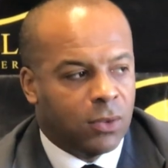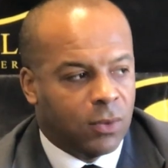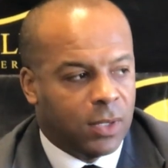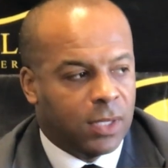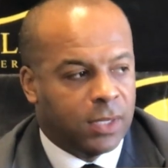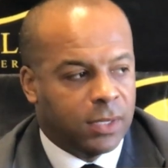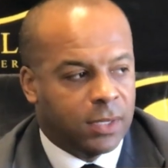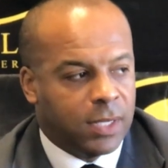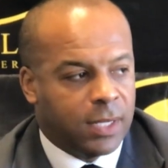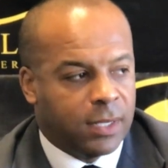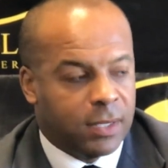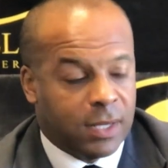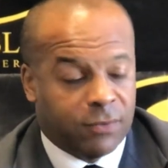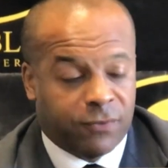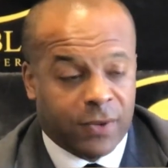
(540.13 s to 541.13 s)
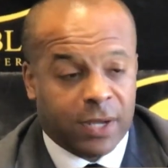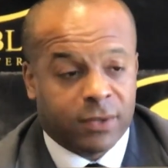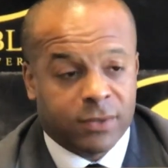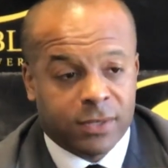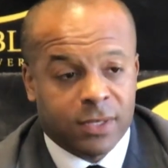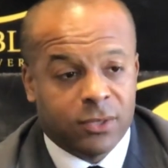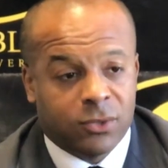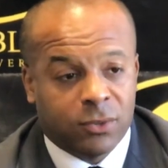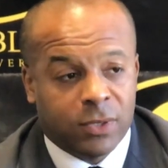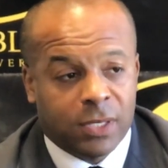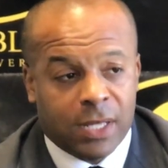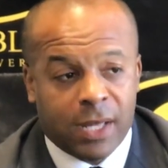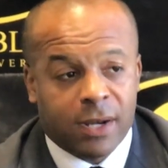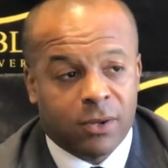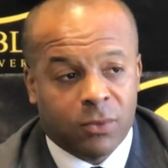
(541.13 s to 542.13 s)
Well, that factors into a
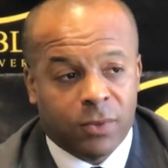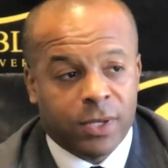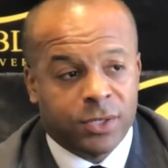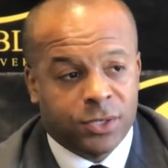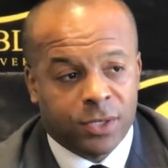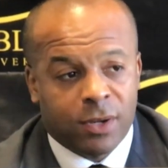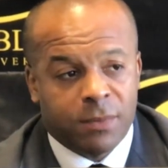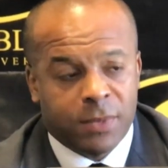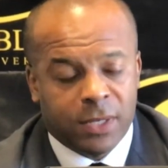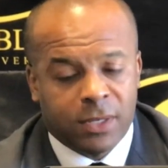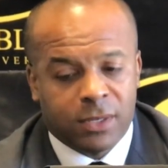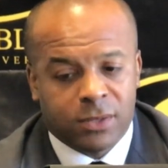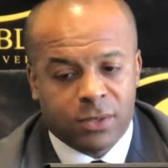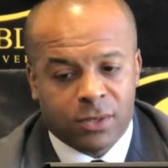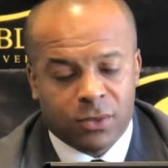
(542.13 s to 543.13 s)
lot of the way Jeremy is.